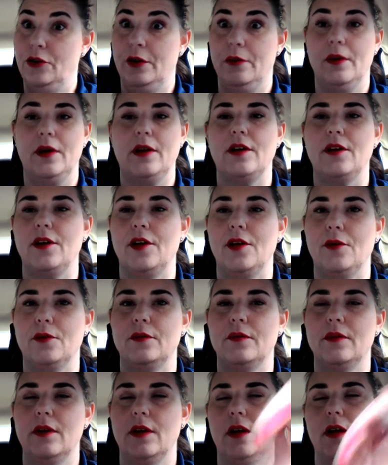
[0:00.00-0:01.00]
And she
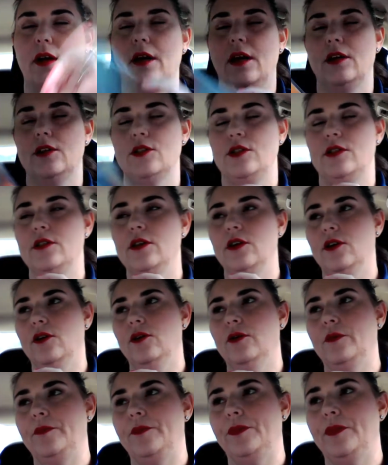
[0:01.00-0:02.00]
announced it, and Trisha
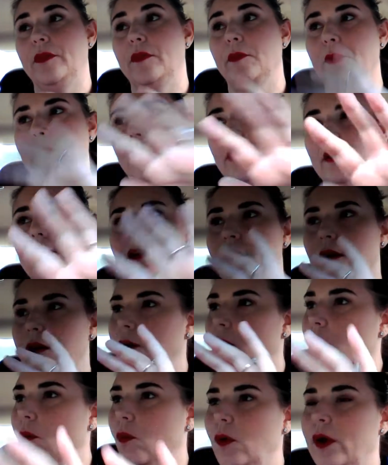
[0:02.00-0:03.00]
was like, I wish I
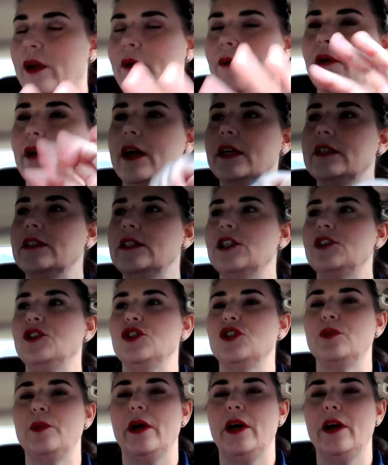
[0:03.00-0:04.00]
would have known that at
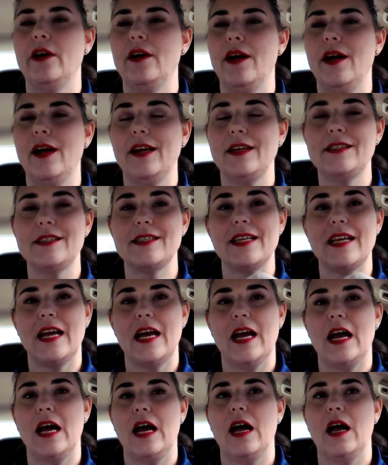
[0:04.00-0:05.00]
retreat when I was giving
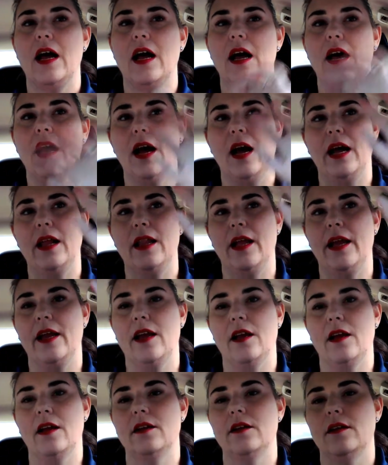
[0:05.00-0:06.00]
him my money, or
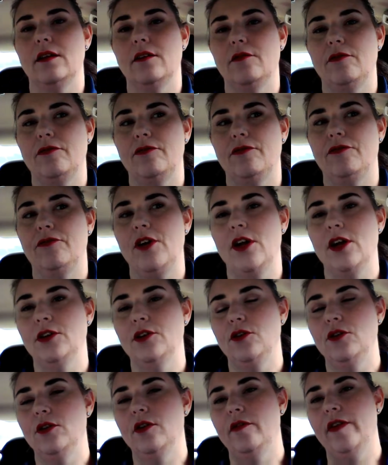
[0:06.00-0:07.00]
something to
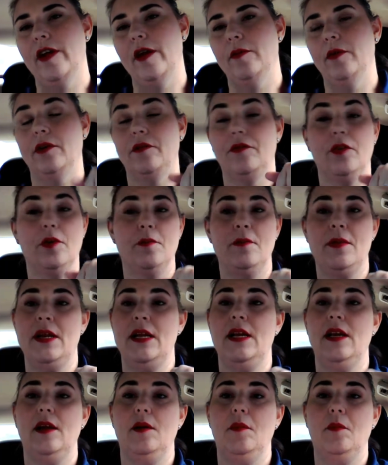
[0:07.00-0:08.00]
that effect.
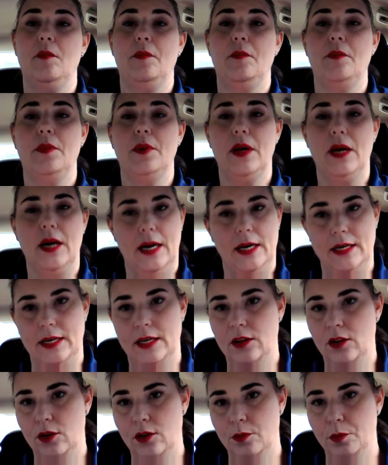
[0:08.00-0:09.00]

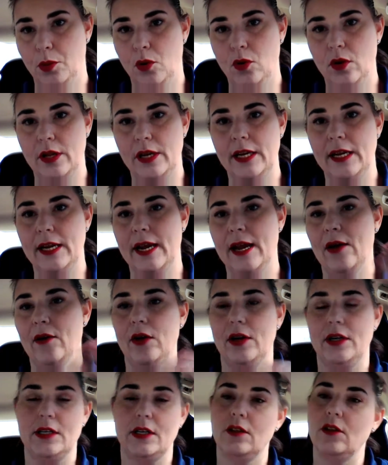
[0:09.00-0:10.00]
And she's like, I
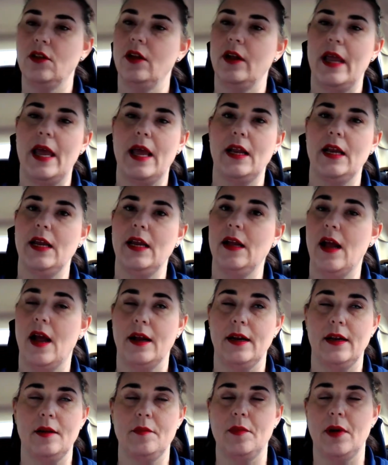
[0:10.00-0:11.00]
mentioned it like
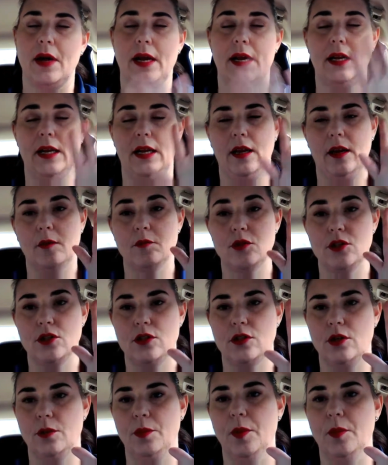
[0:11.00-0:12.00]
100 times.
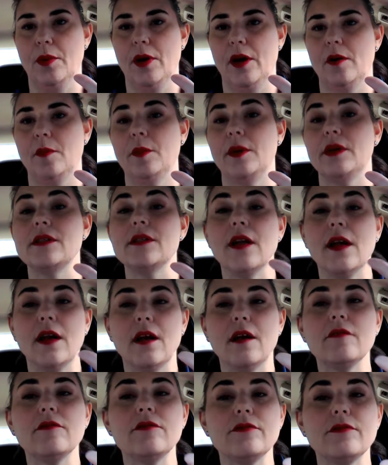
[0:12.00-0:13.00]
And Trisha
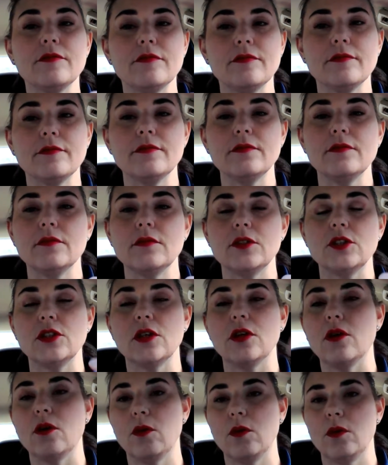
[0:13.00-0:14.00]
said, well, I don't
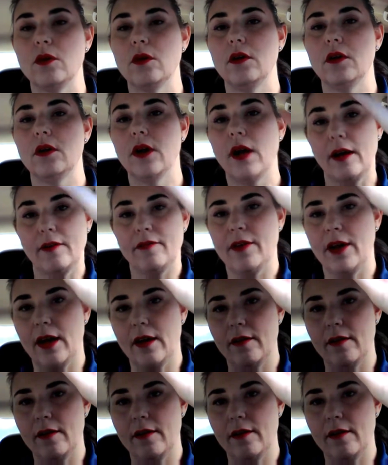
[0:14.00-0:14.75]
listen. And I was like,